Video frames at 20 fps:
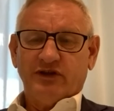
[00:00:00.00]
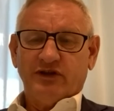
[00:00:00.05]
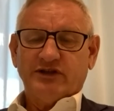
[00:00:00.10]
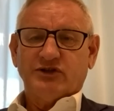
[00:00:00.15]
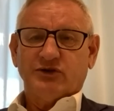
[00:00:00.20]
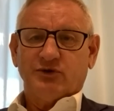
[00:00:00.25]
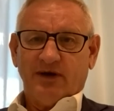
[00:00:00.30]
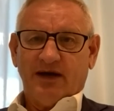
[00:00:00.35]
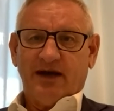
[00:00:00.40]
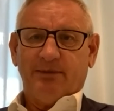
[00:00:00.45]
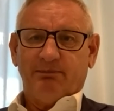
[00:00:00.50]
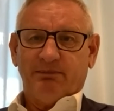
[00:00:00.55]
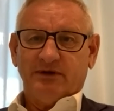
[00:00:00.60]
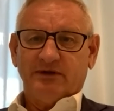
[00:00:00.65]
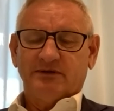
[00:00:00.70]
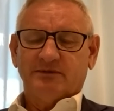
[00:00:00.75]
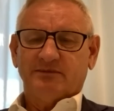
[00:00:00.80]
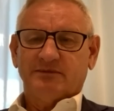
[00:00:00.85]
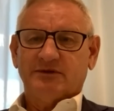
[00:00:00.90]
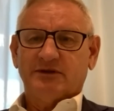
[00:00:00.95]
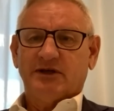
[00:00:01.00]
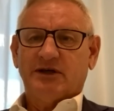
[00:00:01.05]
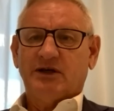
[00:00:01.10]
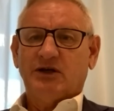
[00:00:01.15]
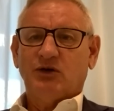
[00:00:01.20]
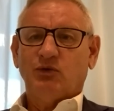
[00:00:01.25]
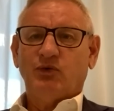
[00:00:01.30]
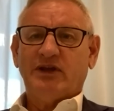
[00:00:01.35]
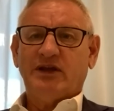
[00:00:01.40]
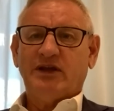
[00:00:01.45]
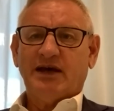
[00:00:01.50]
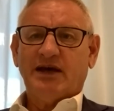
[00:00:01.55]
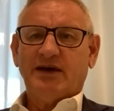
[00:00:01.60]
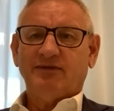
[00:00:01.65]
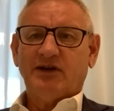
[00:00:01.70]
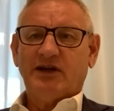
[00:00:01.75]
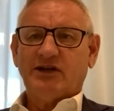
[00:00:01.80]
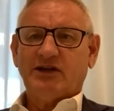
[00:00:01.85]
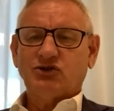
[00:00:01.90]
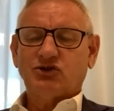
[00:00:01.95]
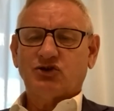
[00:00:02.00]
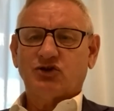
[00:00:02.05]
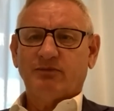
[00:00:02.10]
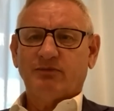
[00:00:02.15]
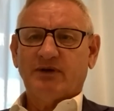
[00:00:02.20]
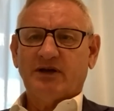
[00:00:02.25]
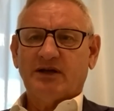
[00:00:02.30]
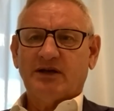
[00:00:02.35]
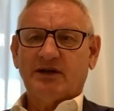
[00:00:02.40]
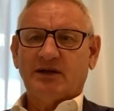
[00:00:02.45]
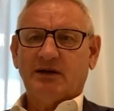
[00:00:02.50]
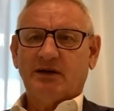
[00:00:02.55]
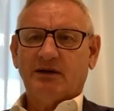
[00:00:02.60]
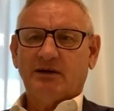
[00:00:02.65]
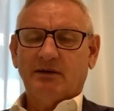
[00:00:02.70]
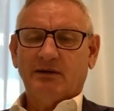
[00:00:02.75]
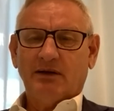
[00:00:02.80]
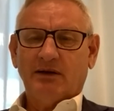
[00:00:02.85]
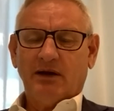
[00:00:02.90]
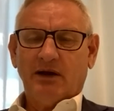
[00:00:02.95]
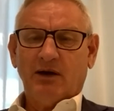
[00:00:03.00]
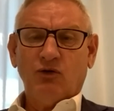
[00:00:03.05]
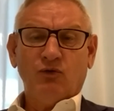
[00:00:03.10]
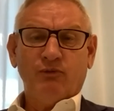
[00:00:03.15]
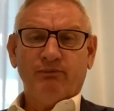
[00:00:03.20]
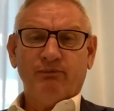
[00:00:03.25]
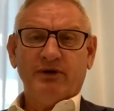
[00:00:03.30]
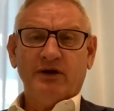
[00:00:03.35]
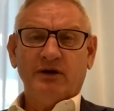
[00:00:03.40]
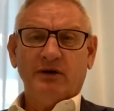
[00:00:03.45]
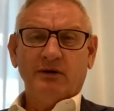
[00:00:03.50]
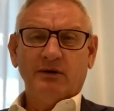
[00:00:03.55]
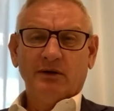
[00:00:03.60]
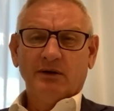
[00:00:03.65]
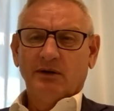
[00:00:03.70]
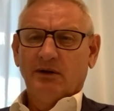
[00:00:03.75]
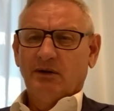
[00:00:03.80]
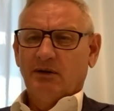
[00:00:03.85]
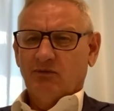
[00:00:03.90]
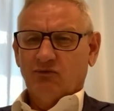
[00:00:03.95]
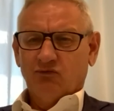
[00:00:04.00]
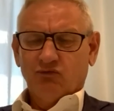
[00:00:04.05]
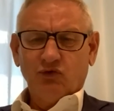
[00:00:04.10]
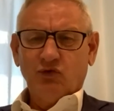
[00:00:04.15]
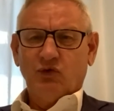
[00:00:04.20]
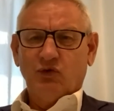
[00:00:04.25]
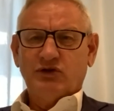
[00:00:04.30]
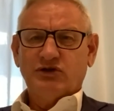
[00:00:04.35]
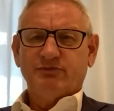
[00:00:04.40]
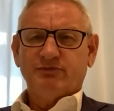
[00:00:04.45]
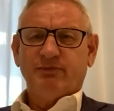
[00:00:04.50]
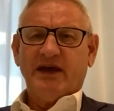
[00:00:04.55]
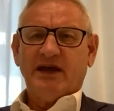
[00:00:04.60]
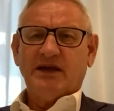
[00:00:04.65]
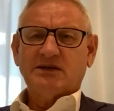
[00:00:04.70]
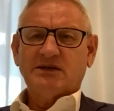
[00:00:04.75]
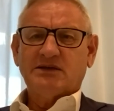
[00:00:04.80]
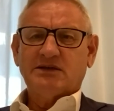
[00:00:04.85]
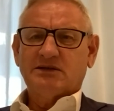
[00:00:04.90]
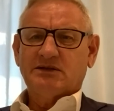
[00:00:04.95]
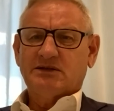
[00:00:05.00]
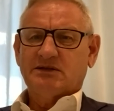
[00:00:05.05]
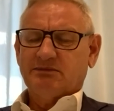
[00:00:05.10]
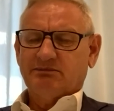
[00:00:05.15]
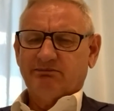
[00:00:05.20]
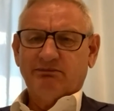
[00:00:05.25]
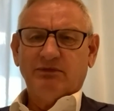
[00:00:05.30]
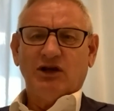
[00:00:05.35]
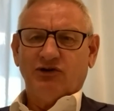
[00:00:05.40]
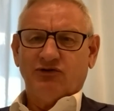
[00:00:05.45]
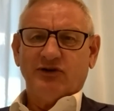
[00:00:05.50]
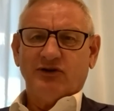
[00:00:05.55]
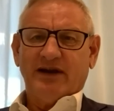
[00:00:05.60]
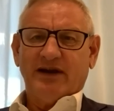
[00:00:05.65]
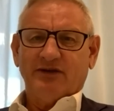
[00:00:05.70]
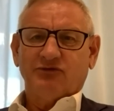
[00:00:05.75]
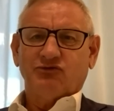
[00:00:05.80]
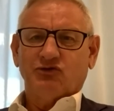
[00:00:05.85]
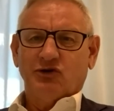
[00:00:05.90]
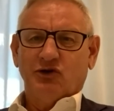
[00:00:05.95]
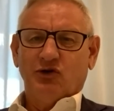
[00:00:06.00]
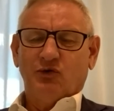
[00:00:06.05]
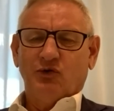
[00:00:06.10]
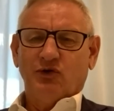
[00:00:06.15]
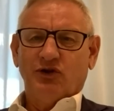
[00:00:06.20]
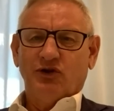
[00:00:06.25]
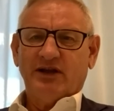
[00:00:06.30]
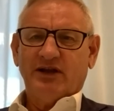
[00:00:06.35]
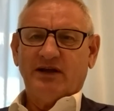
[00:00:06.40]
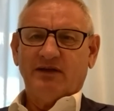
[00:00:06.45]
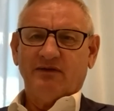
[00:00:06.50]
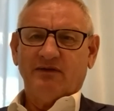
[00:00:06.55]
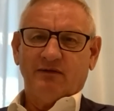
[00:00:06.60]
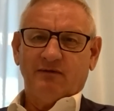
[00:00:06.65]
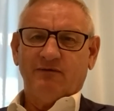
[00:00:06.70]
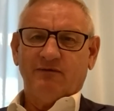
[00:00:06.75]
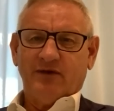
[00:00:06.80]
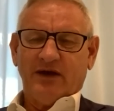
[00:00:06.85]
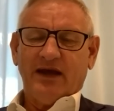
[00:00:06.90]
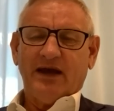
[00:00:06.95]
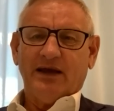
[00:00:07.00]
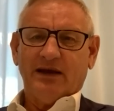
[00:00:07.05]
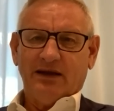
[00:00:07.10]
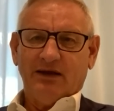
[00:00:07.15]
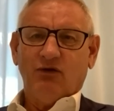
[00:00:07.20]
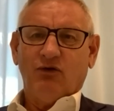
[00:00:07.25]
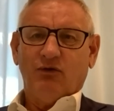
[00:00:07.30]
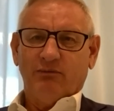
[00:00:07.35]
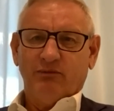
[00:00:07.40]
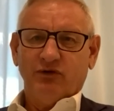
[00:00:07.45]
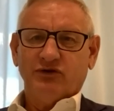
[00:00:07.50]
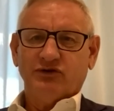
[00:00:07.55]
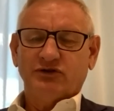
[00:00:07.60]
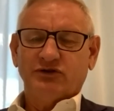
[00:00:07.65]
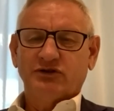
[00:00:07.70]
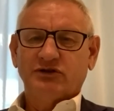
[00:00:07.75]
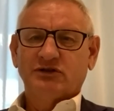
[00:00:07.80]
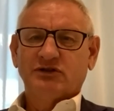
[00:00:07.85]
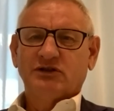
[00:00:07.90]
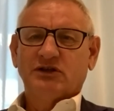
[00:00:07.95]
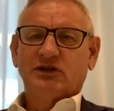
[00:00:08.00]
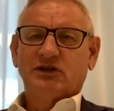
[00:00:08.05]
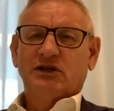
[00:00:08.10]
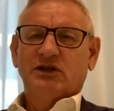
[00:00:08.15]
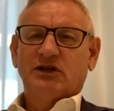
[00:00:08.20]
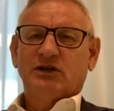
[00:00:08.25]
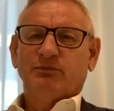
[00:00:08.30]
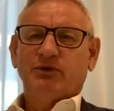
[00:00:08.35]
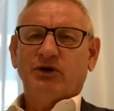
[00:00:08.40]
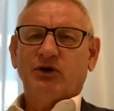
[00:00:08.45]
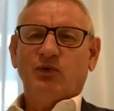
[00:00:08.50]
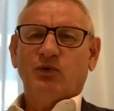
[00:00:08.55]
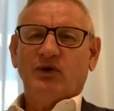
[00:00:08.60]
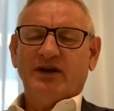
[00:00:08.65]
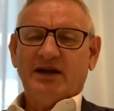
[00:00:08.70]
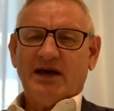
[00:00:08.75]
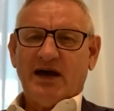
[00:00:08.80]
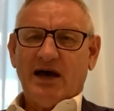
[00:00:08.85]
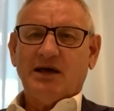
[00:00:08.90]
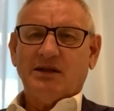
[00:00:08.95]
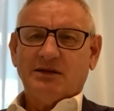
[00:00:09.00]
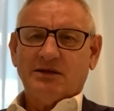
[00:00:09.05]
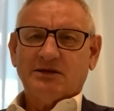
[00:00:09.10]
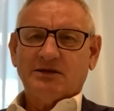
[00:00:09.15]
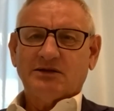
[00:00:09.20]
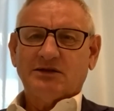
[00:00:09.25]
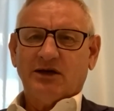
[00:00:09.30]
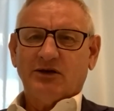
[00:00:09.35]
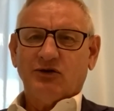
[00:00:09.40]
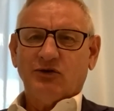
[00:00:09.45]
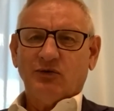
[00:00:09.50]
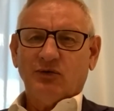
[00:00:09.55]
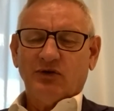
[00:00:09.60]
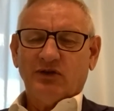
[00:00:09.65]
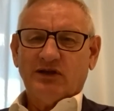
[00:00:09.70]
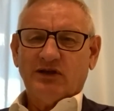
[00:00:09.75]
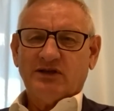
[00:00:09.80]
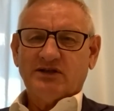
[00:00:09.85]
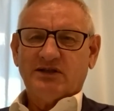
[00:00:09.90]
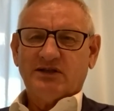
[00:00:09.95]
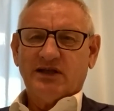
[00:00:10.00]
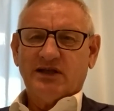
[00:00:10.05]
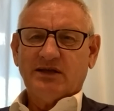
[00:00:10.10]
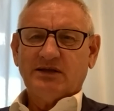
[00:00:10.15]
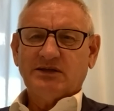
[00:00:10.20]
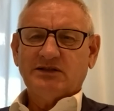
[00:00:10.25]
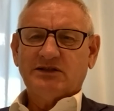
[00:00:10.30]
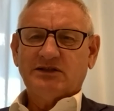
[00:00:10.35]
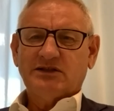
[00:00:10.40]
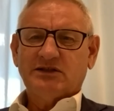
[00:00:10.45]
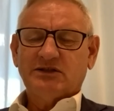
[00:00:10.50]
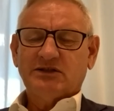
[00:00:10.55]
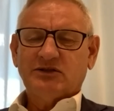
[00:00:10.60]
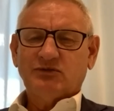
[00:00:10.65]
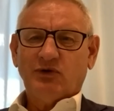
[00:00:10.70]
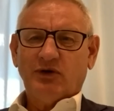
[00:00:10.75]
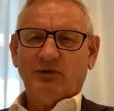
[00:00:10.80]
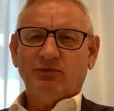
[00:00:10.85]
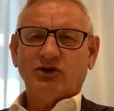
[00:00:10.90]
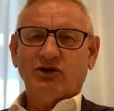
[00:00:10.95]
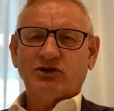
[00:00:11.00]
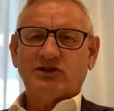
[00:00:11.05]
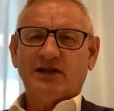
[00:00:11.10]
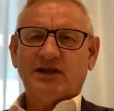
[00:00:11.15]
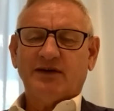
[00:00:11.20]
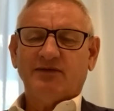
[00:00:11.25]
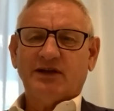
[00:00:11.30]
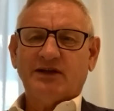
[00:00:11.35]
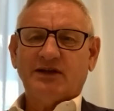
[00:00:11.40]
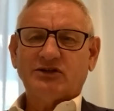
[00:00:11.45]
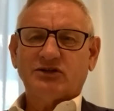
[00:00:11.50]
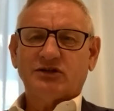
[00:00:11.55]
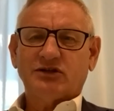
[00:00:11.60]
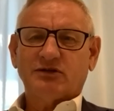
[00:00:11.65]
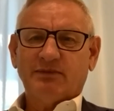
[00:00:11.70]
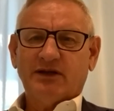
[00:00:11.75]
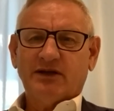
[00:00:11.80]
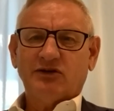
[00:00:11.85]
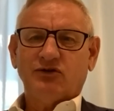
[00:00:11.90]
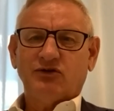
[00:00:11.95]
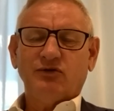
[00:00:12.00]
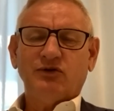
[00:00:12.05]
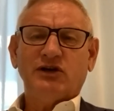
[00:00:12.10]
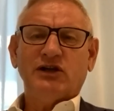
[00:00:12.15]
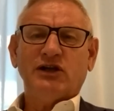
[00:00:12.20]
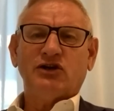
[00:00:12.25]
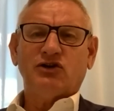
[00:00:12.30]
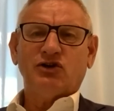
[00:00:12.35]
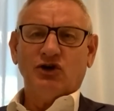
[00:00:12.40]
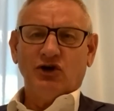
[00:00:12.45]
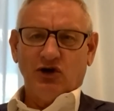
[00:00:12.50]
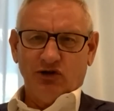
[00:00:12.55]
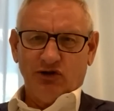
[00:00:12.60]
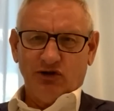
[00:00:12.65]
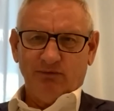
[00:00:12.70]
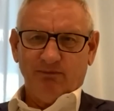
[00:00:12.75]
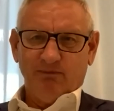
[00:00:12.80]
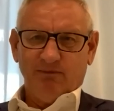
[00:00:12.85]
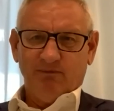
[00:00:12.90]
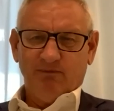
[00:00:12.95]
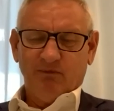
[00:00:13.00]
this to happen. We have an instrument in an open, rules-based, multilateral order. That's fairly obvious. But when others are doing these things, we must have an instrument to deter them,